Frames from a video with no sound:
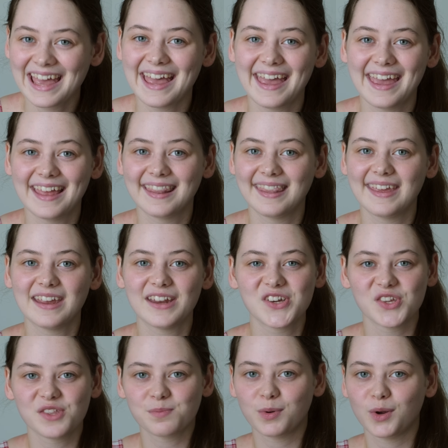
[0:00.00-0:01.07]
and they are
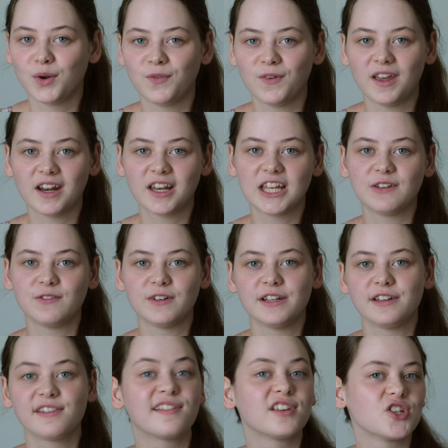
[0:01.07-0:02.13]
just perfect if
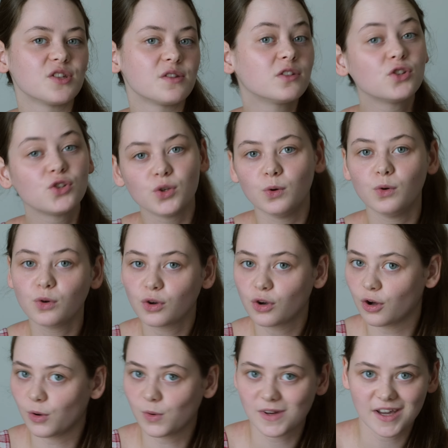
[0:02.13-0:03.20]
it's just too
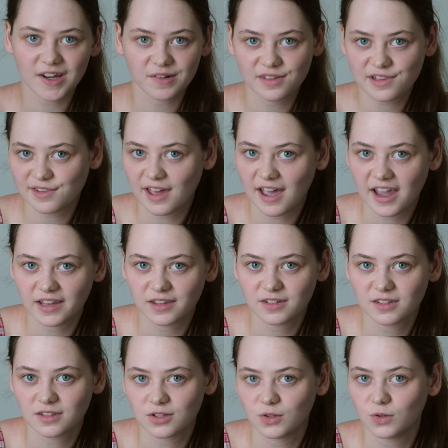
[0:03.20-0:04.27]
cold outside
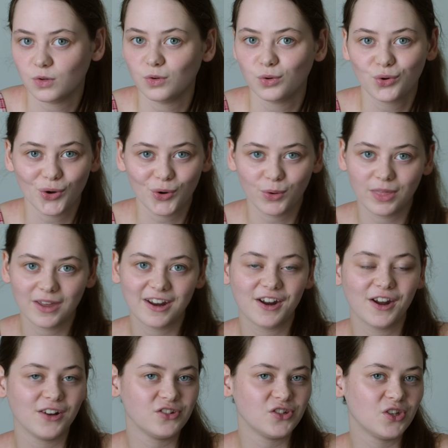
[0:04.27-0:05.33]
to go there
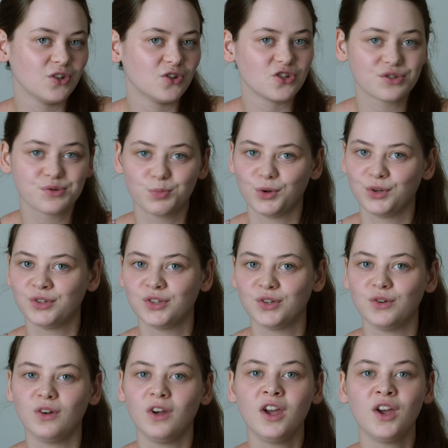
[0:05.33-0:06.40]
and you just want to